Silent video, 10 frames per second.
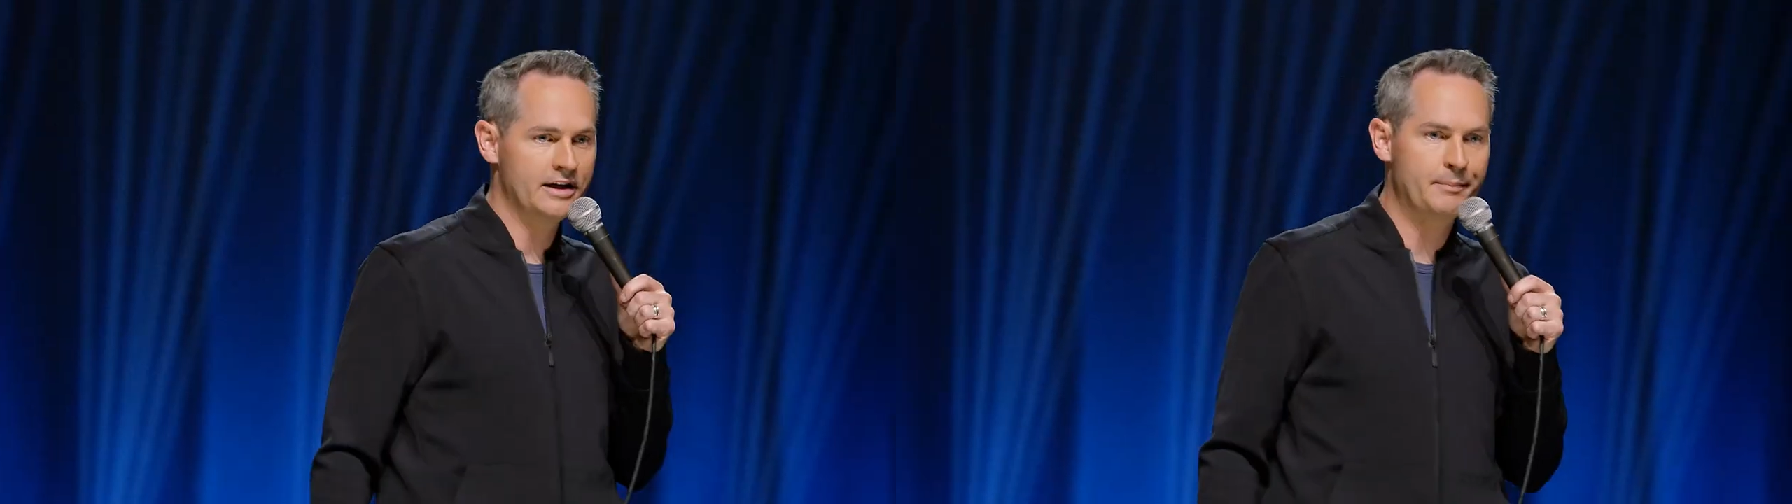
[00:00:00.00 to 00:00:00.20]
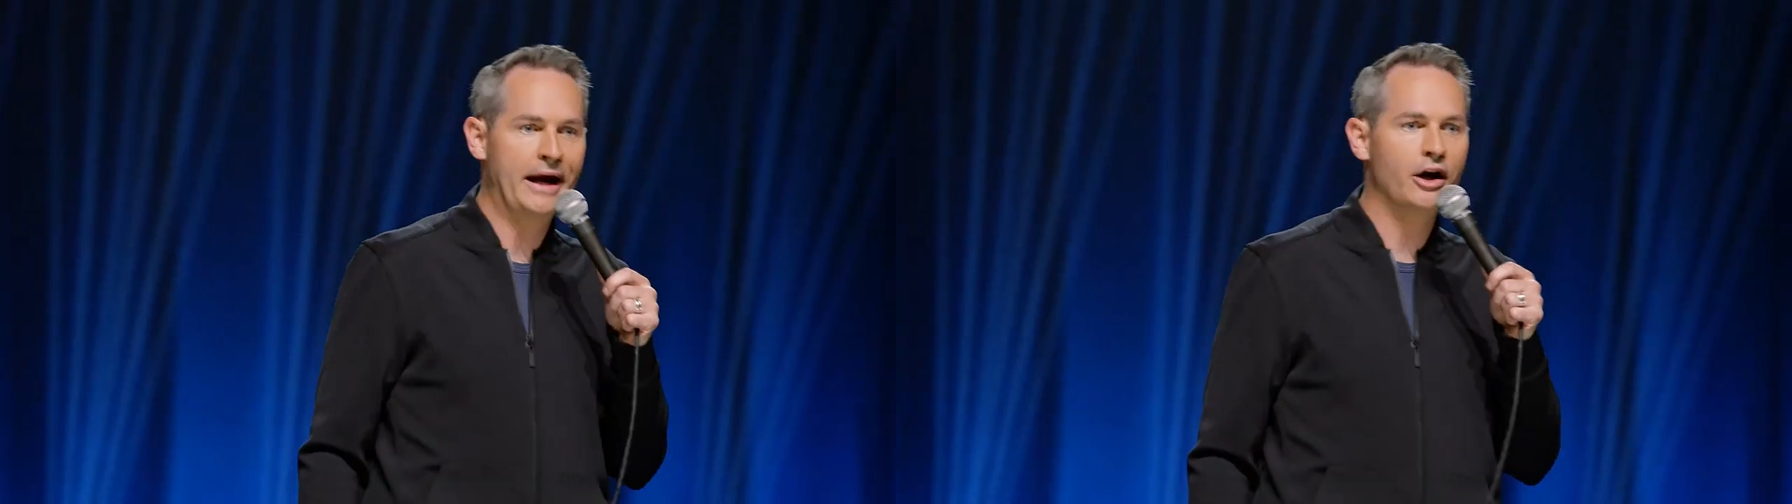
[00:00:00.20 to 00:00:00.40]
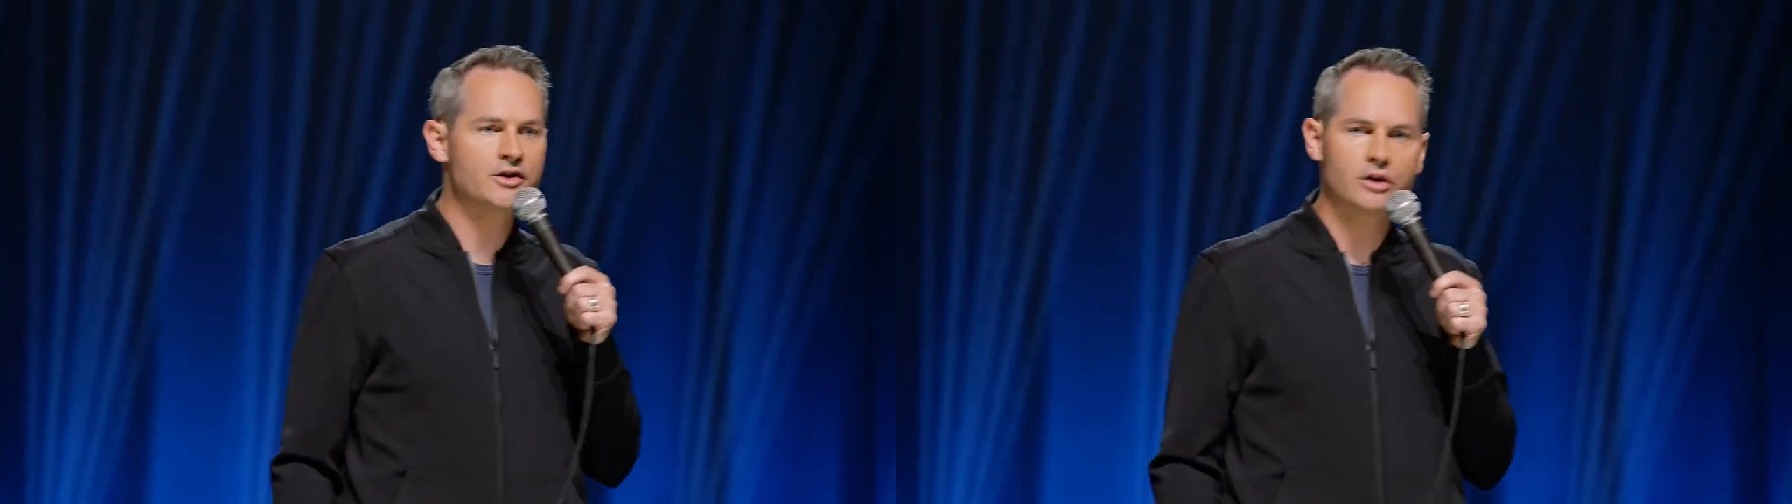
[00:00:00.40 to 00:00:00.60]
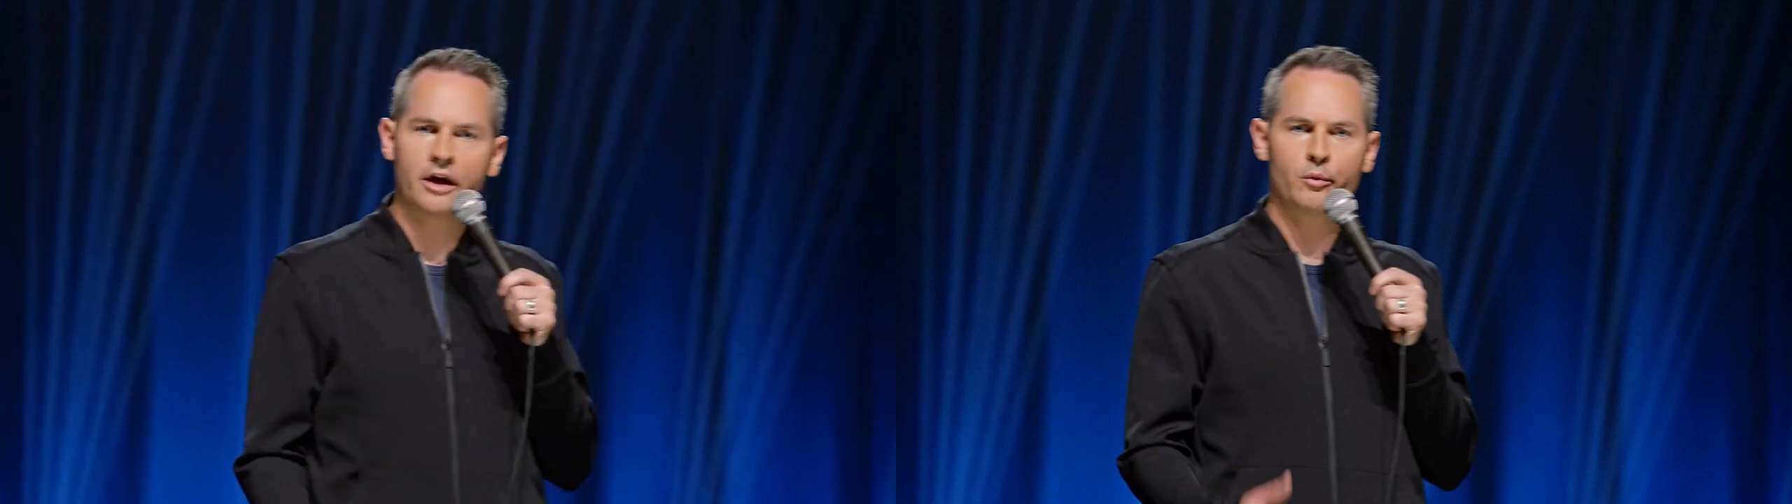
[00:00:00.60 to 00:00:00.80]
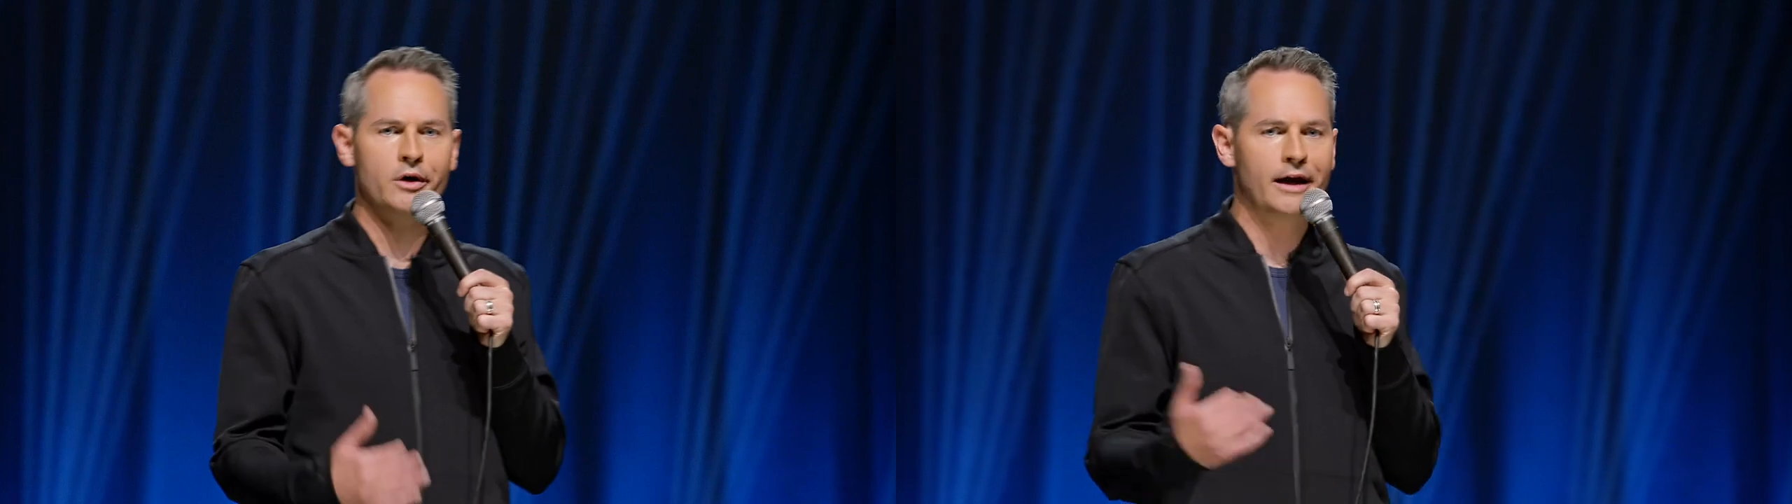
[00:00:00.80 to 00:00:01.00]
And his parents, you're
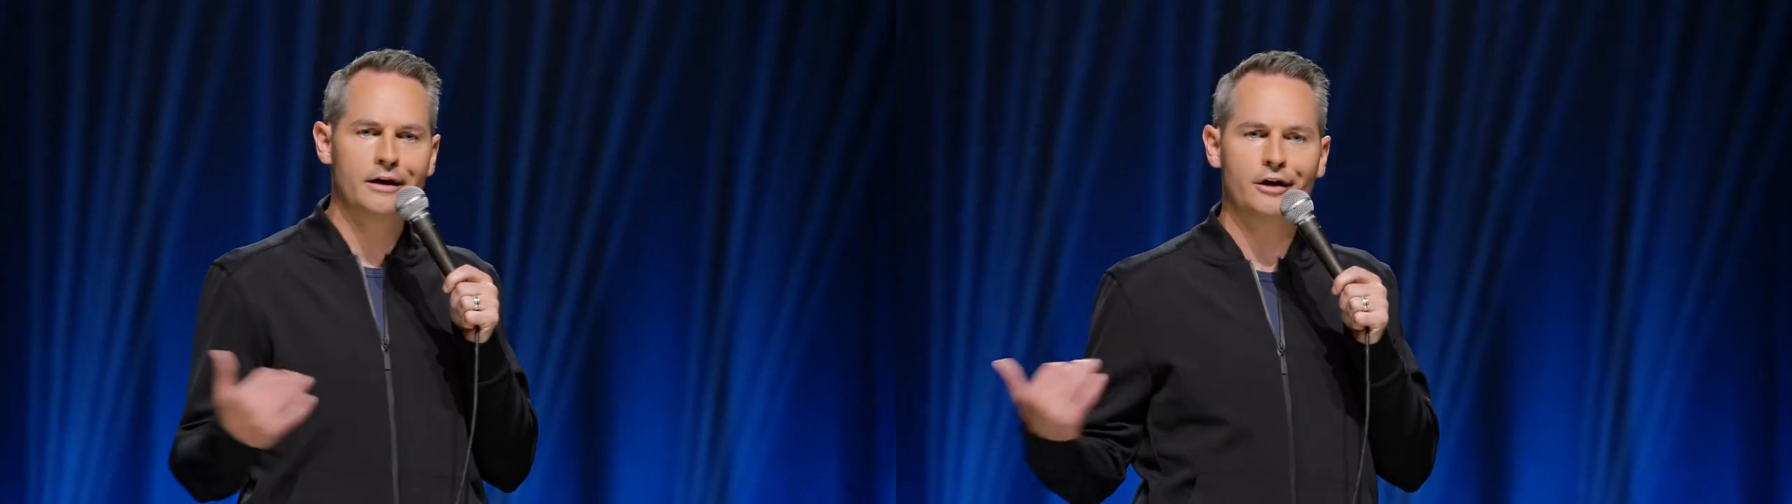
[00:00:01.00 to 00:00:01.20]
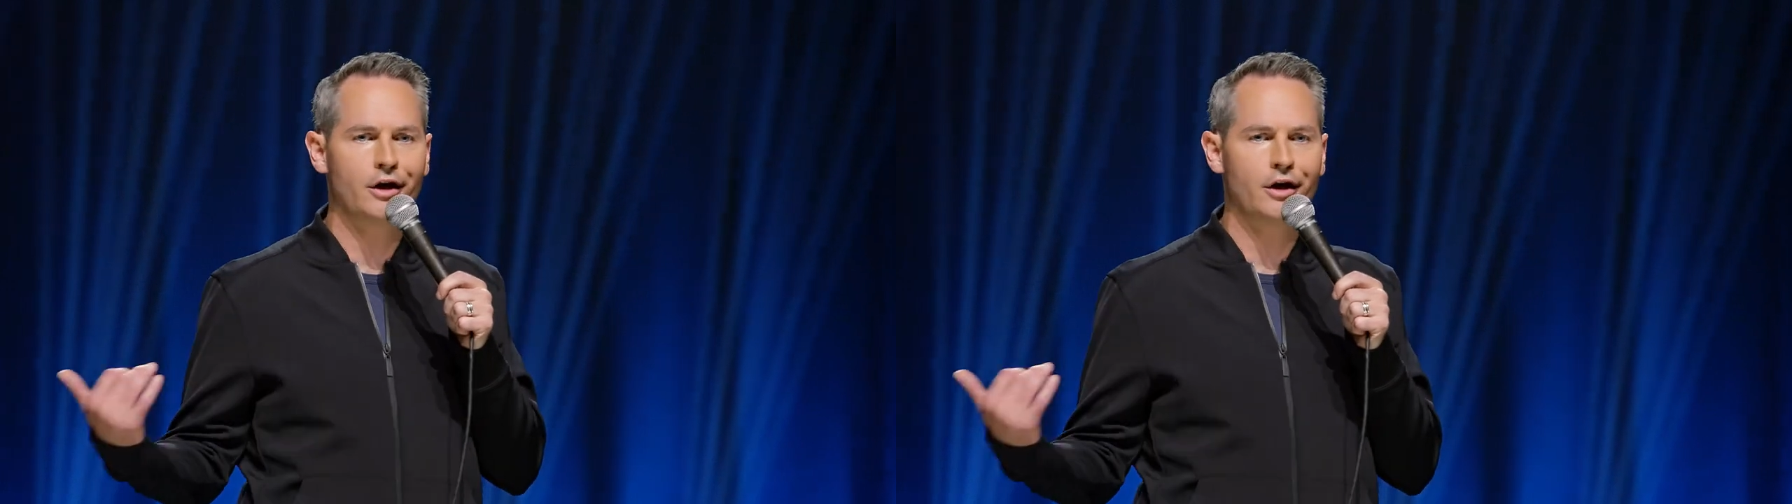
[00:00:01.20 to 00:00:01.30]
like, we're not going to